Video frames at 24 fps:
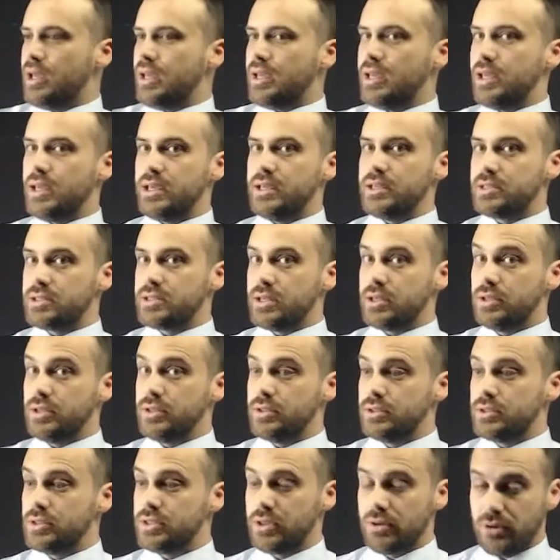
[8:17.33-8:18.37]
is
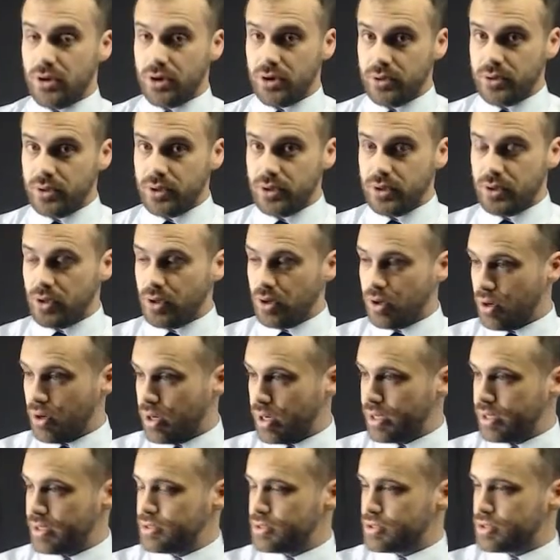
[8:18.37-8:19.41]
0i.